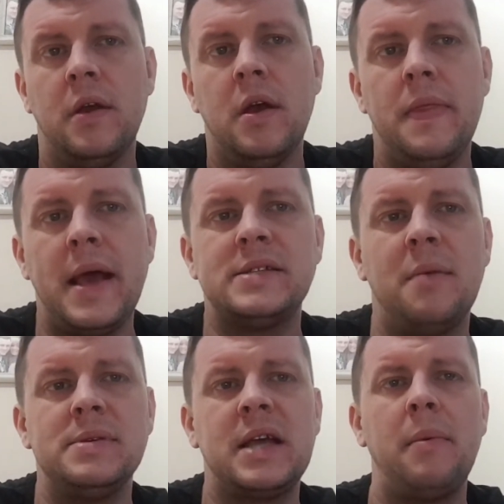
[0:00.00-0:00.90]
Next
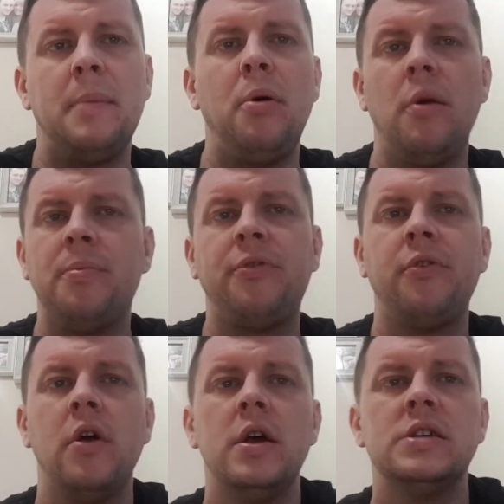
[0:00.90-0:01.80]
up is a couple of
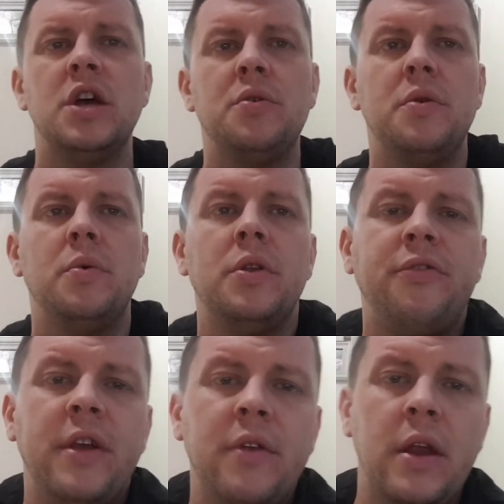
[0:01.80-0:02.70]
pops. So you would have
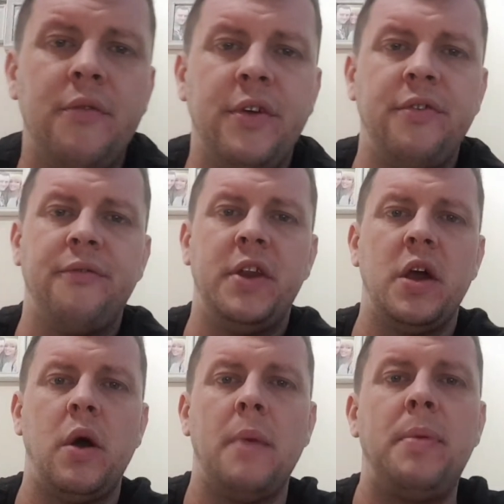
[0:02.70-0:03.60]
seen in a recent
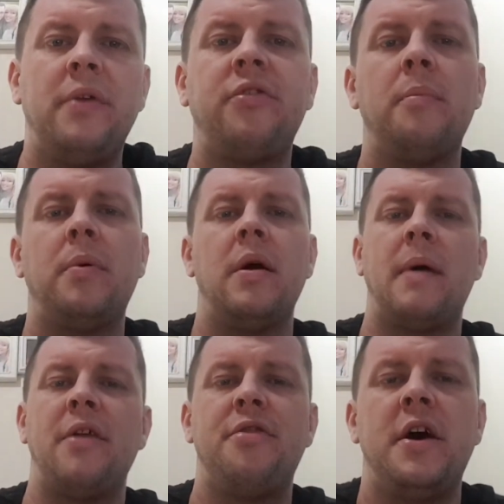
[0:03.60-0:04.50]
video I picked up
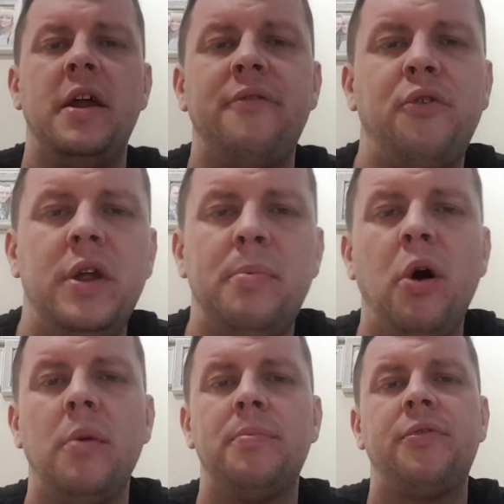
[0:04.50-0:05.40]
about 30 or 40
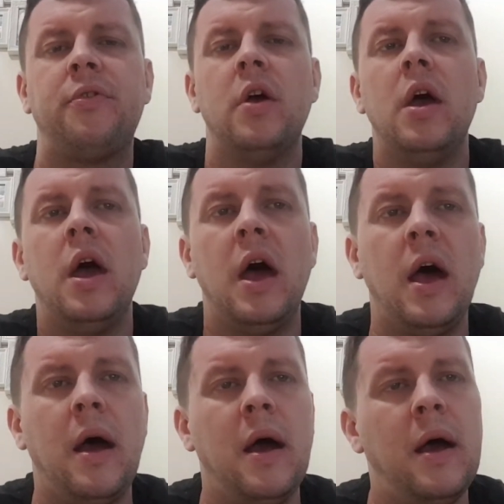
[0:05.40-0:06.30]
pops,
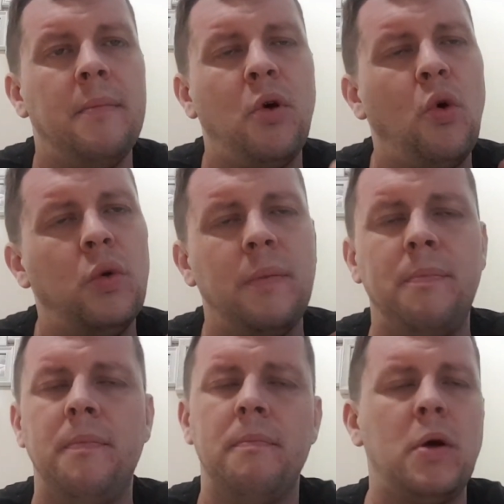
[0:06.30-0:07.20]
and
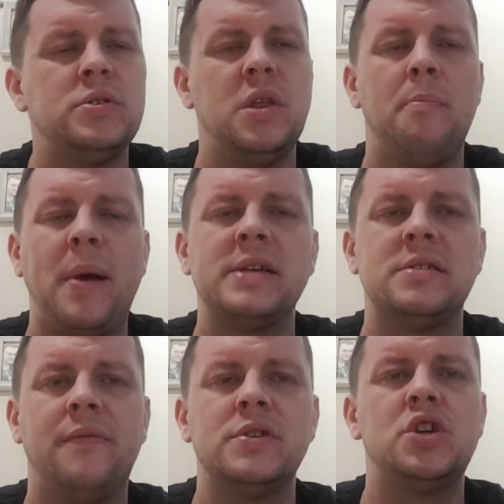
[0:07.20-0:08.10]
most of the best
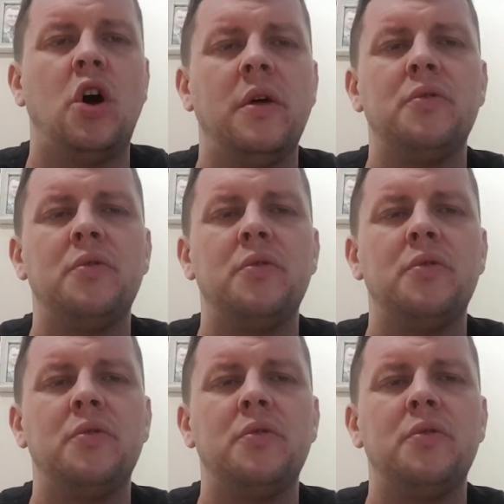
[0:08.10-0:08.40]
stuff is gone.